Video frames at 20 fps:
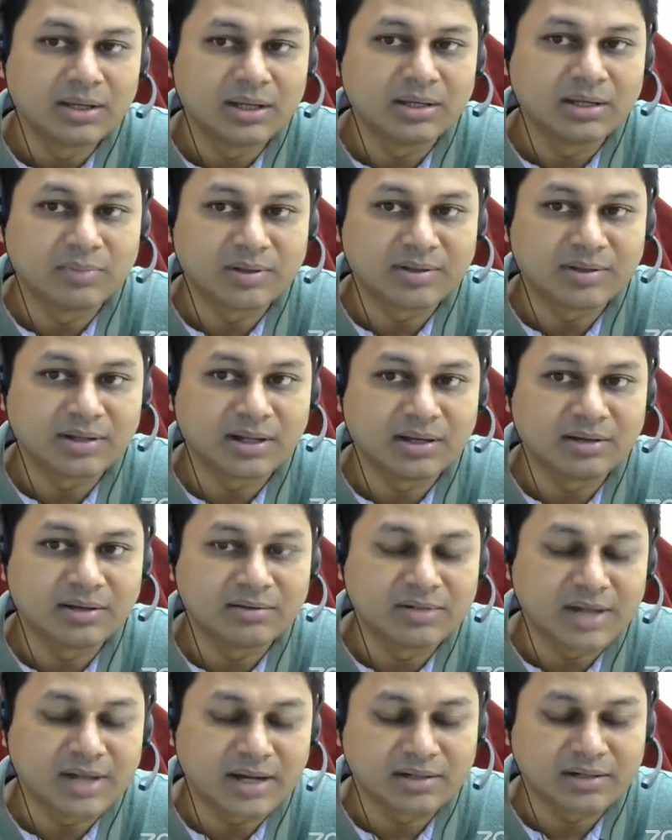It basically
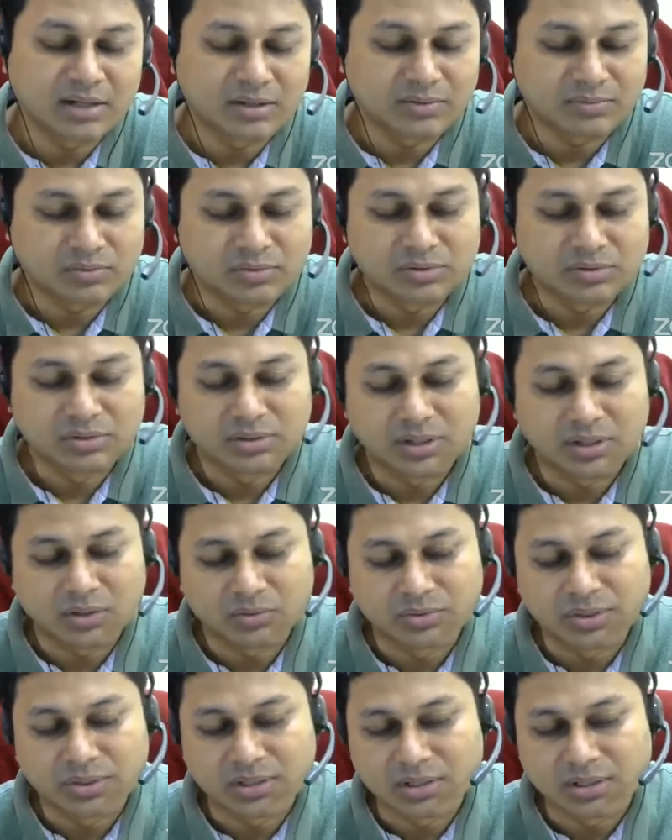drag
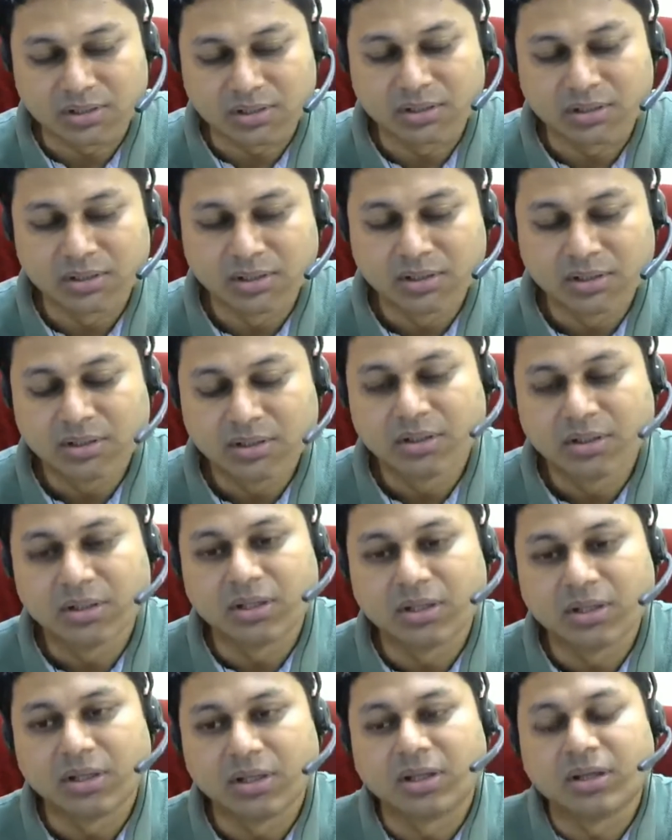down the
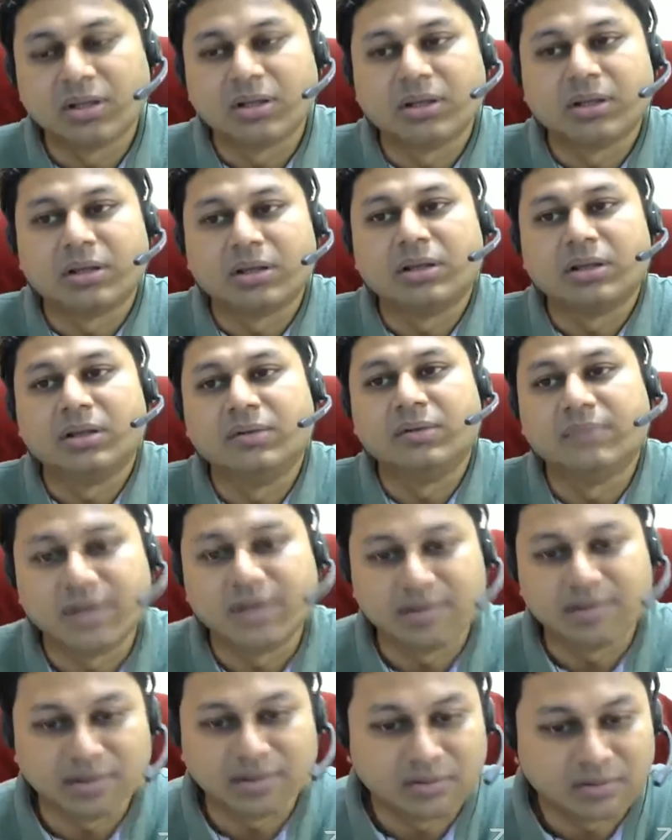
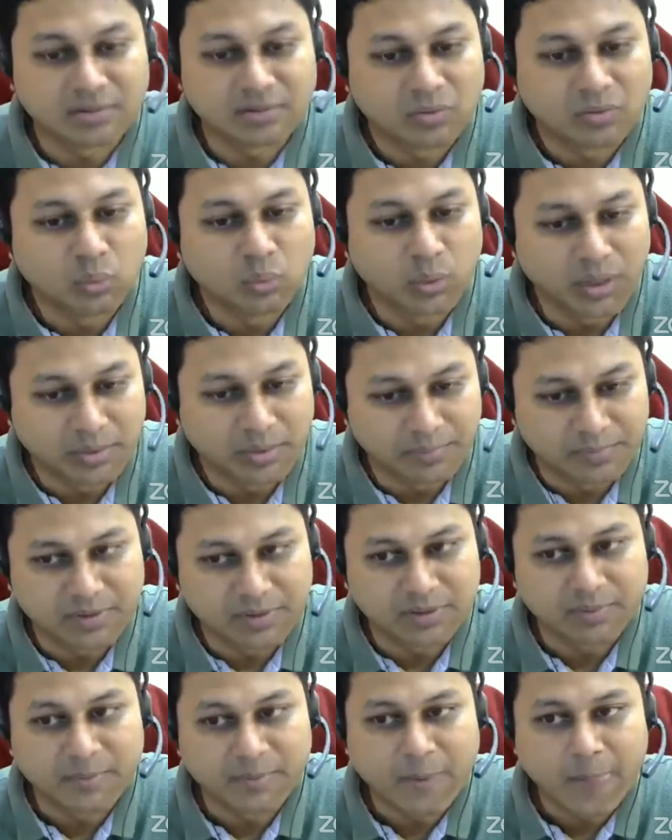evanescent
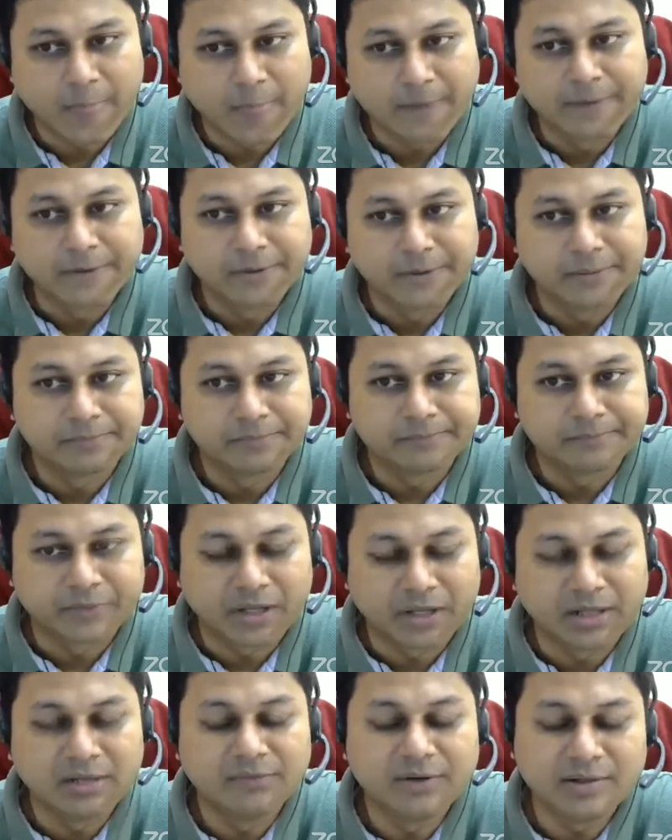waves,
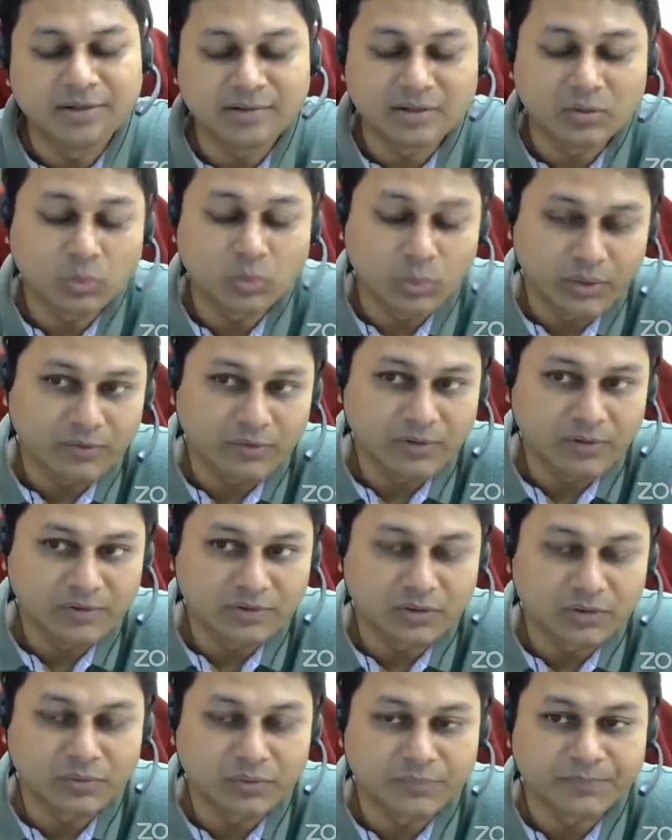and evanescent wave
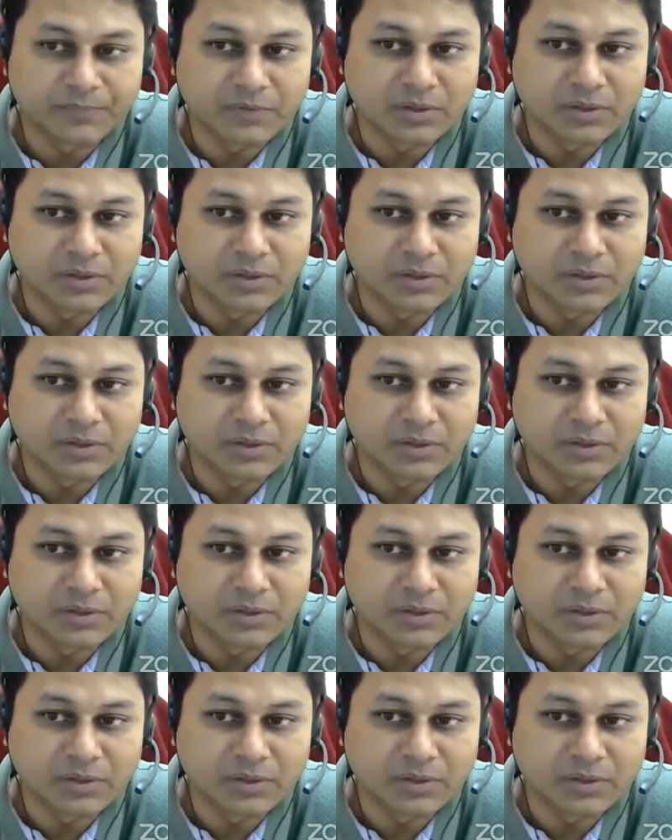also